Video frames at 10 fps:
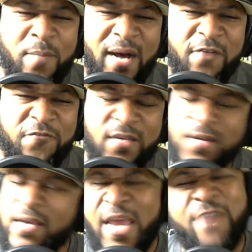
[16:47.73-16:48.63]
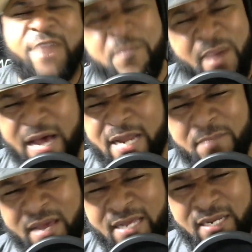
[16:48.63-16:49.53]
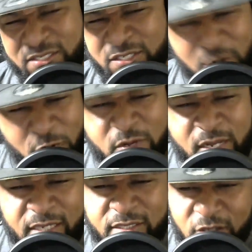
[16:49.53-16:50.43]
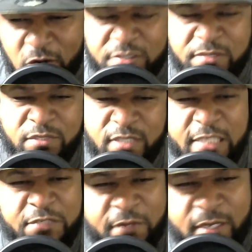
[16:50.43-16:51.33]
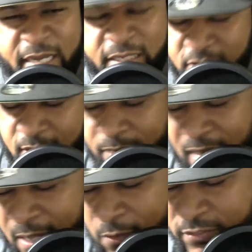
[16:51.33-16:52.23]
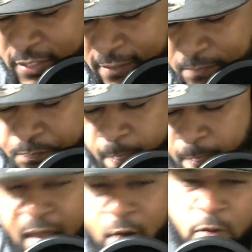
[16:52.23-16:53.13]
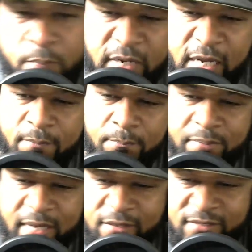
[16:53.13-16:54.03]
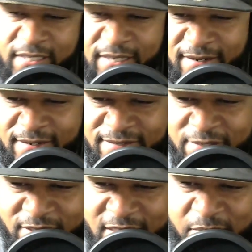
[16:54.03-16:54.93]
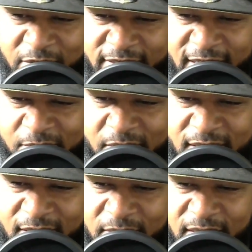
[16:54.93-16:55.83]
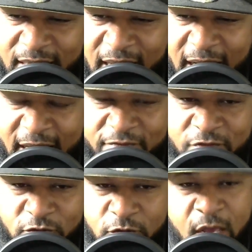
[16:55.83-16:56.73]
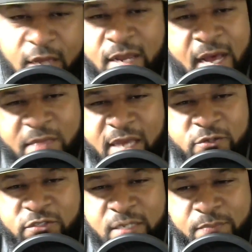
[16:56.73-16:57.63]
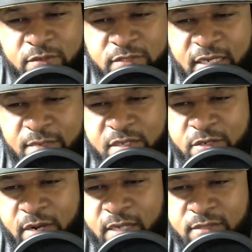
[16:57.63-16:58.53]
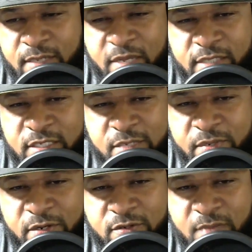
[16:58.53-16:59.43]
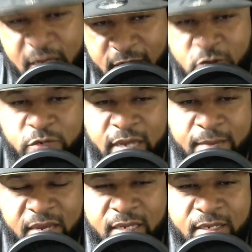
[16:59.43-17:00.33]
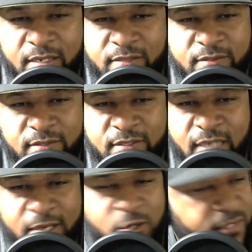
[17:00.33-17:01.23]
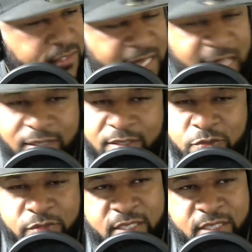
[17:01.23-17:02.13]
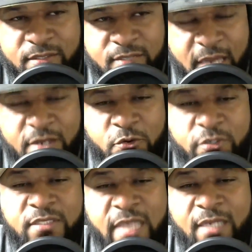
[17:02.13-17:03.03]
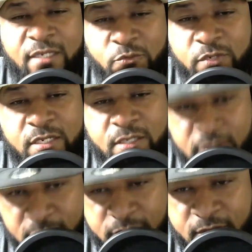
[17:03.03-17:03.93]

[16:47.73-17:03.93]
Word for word: Mafia. Everybody, man, let's go. Let's talk some Saints for the next couple of hours here. Now, I won't put out to y'all, don't sleep on Teddy B. He could be the guy after Drew. No, I'm not going to sleep on Teddy B, Crass. I'm not sleeping on him. I know who that man is. I know exactly who he is. I know exactly what he can do.